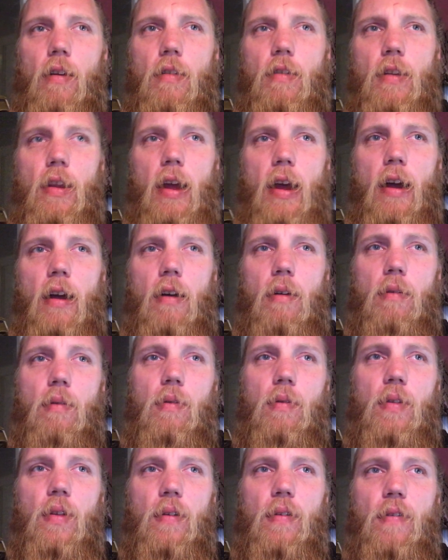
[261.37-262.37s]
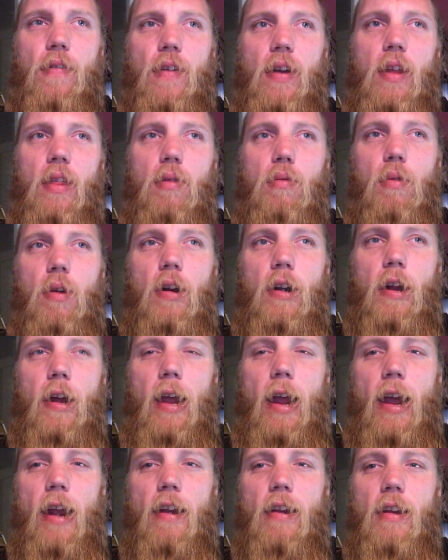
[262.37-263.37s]
Now, the fifth one
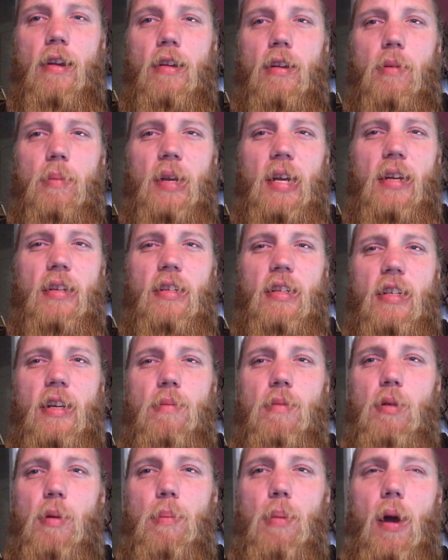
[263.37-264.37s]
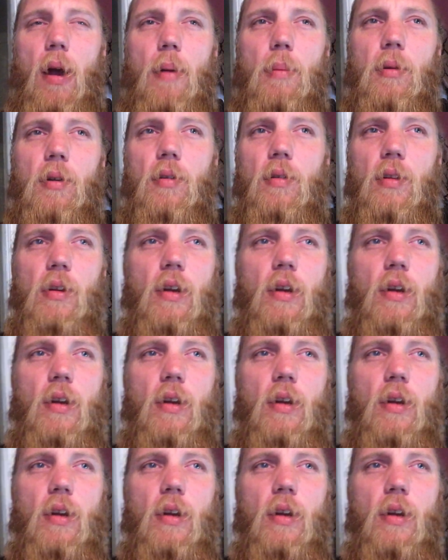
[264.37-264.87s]
I added in there because it seems to be popular.